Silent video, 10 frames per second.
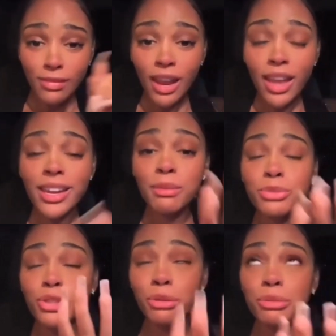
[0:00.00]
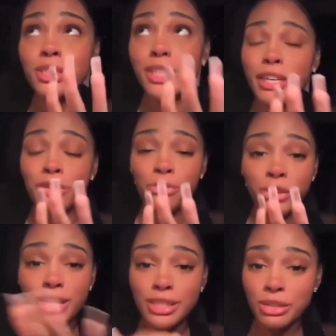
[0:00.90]
And I'm so scared for
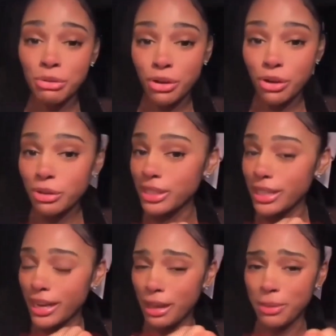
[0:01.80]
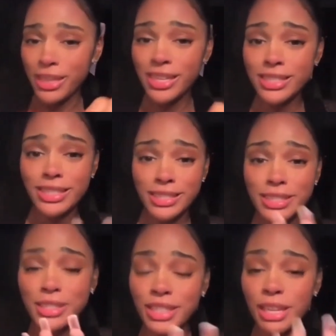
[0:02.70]
these little girls today because this is
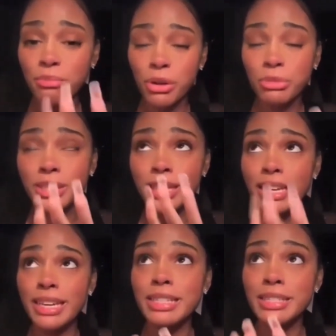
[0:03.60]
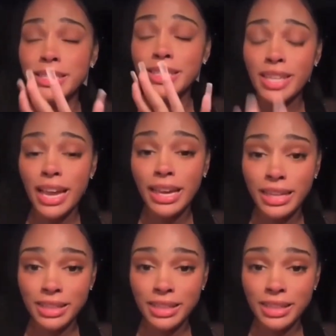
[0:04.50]
the most insane